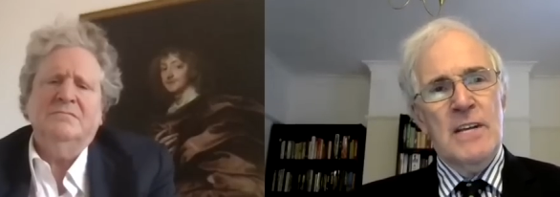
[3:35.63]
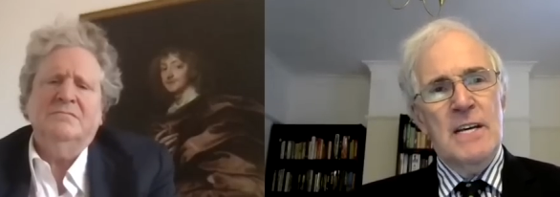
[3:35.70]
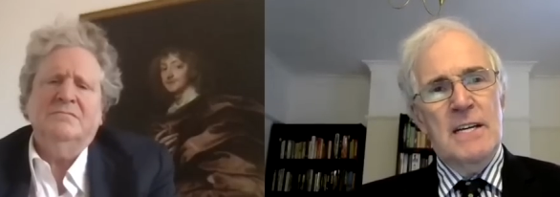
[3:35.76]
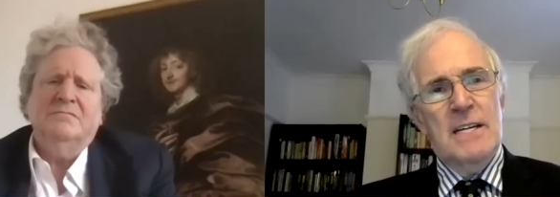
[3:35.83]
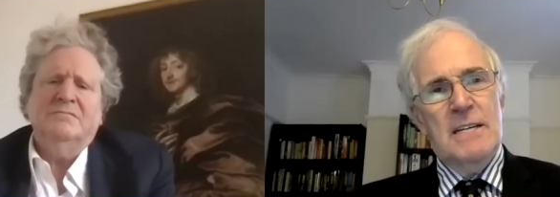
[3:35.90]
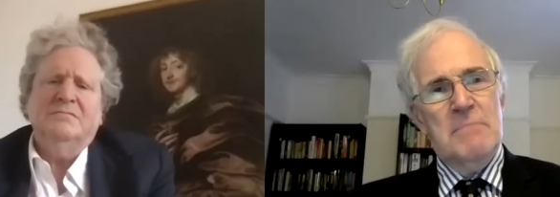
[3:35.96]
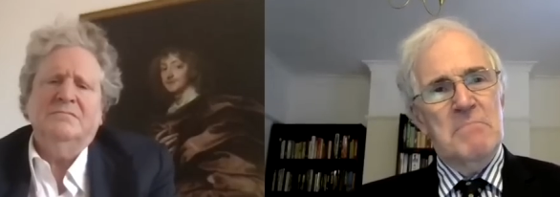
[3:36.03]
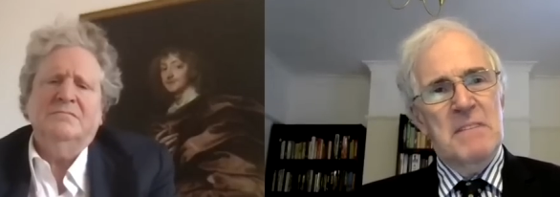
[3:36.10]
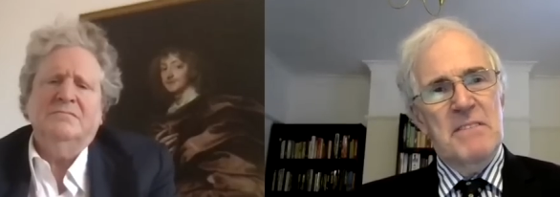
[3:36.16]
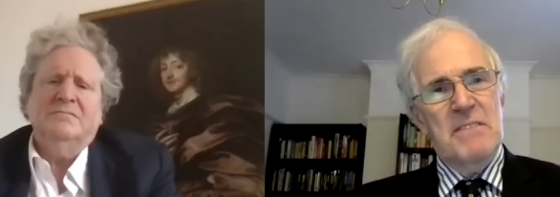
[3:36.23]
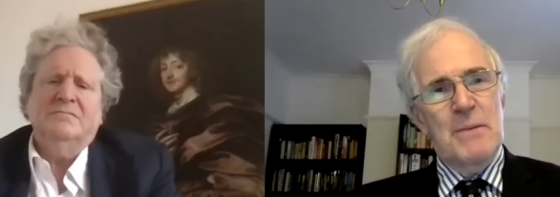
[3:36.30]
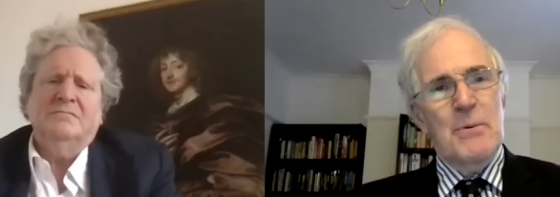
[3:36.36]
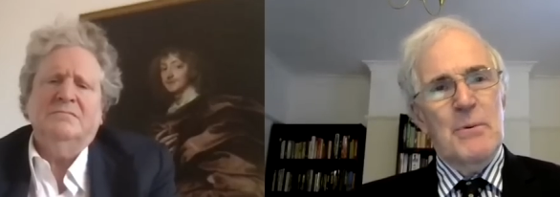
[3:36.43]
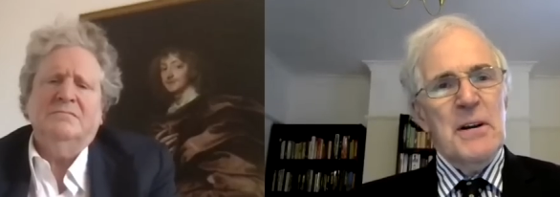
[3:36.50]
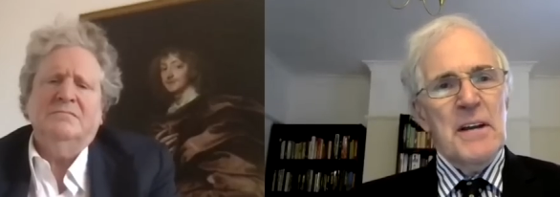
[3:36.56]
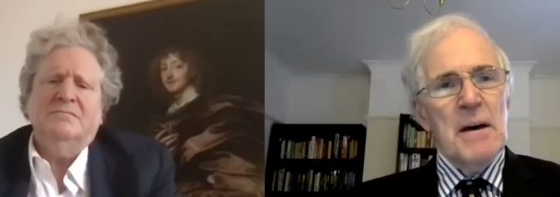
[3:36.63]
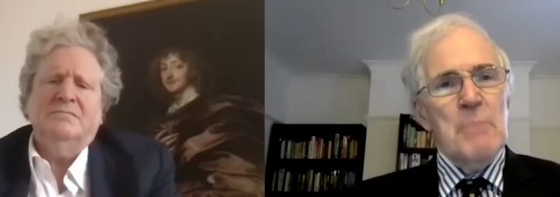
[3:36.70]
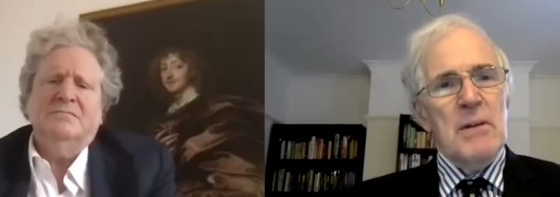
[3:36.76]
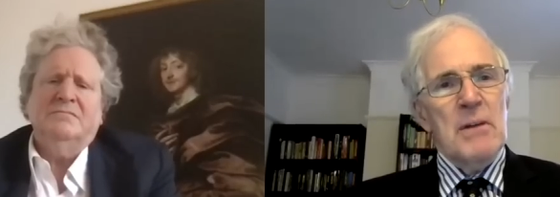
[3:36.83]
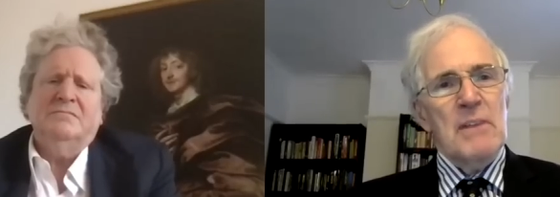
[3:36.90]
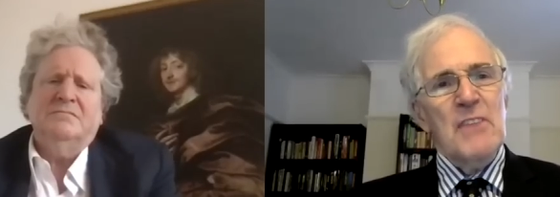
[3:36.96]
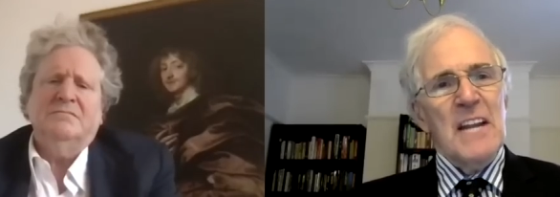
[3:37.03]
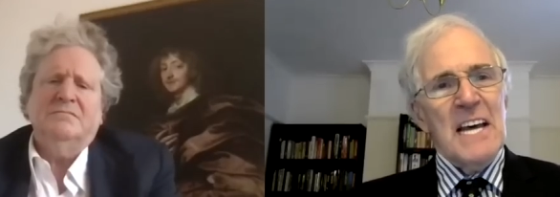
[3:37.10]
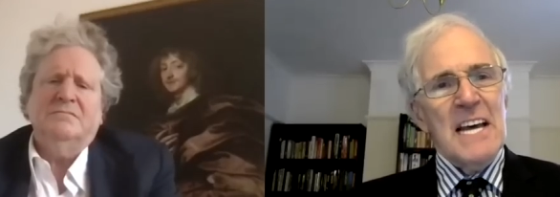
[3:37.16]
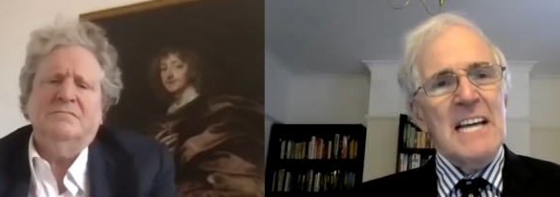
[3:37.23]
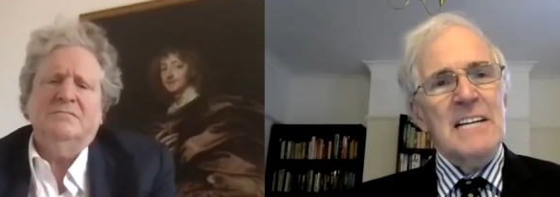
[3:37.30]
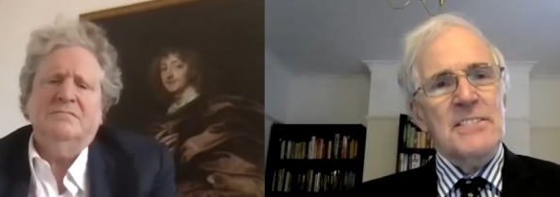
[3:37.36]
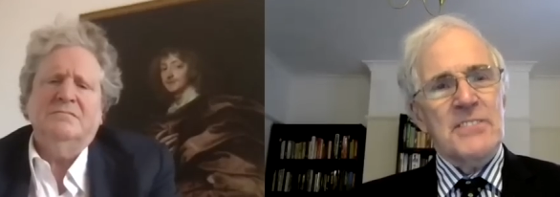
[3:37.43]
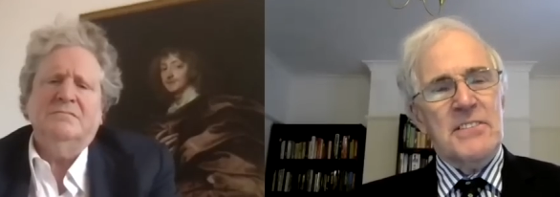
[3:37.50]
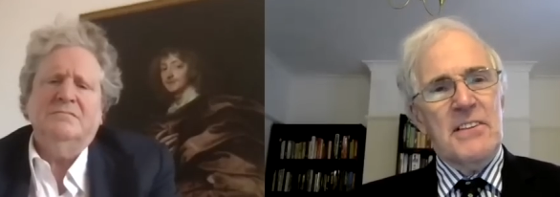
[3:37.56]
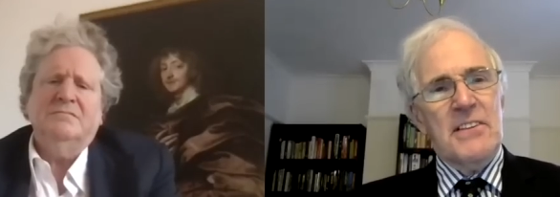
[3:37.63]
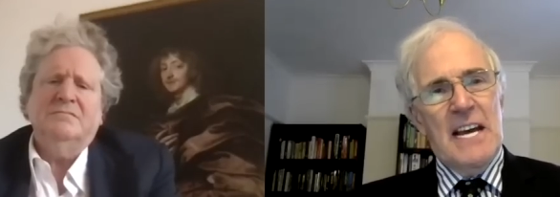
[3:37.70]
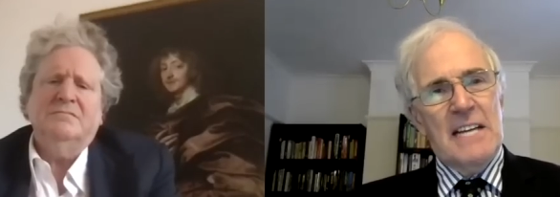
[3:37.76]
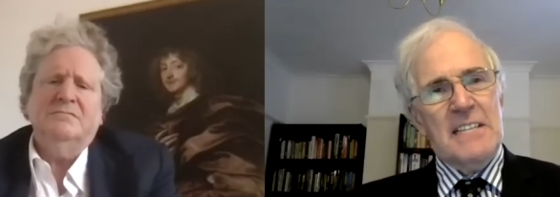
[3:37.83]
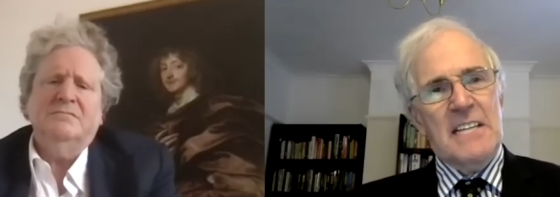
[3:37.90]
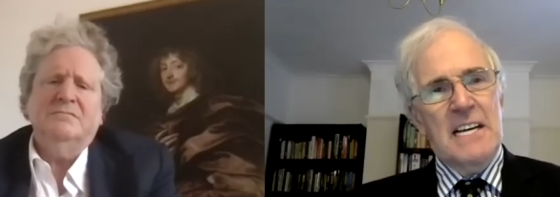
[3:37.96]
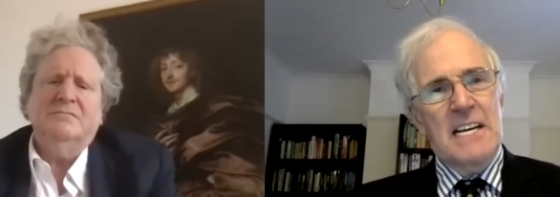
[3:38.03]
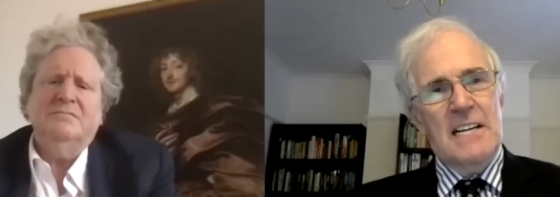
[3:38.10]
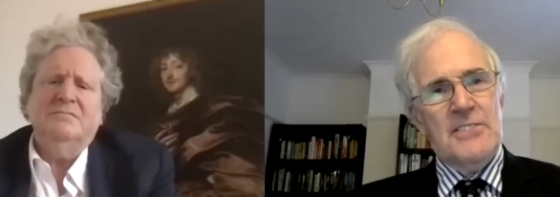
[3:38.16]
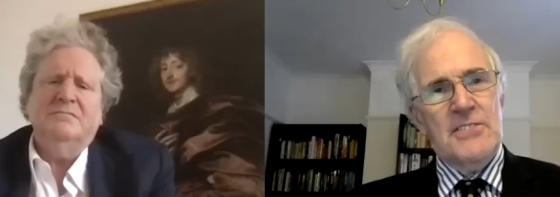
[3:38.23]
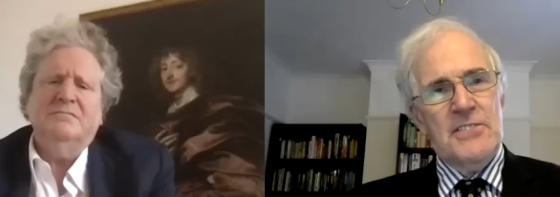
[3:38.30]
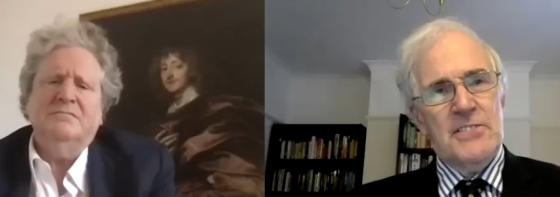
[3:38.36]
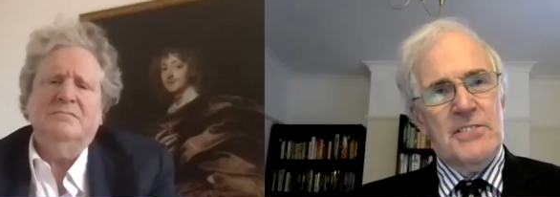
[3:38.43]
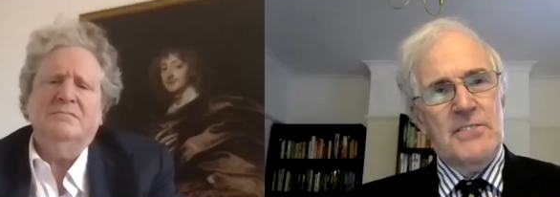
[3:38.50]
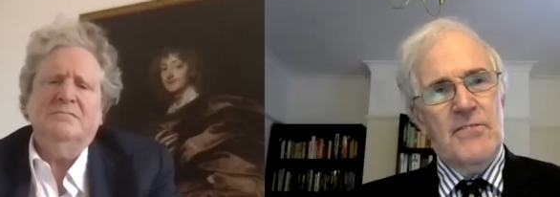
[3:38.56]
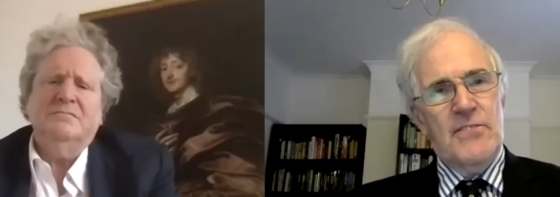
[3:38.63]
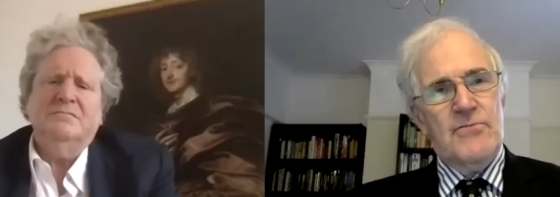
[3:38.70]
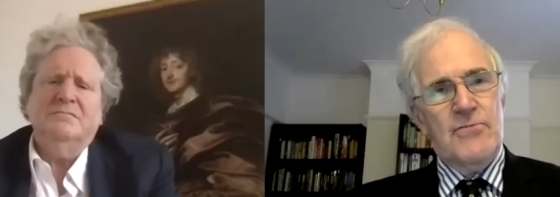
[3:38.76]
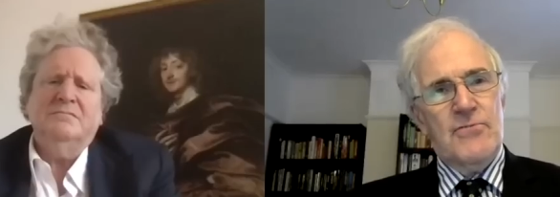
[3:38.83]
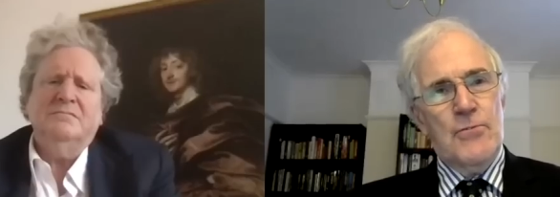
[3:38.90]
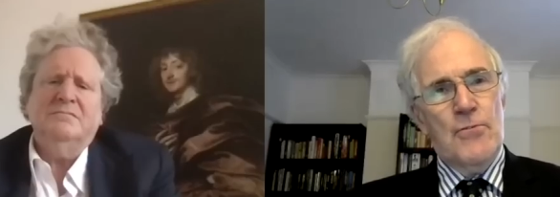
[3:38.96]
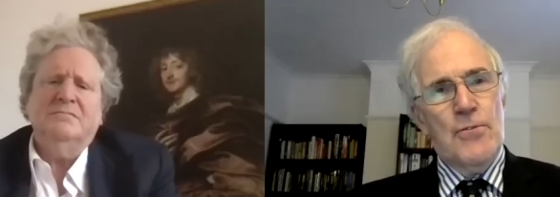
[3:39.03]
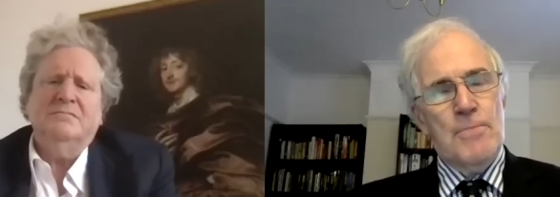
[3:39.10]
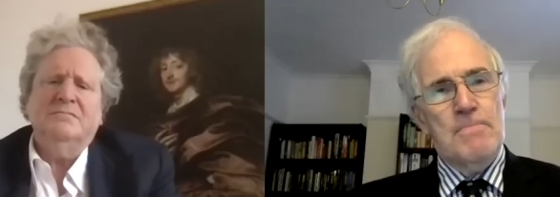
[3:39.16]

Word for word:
Speaker 1: Um, and there were a number of layers to that carelessness of the truth.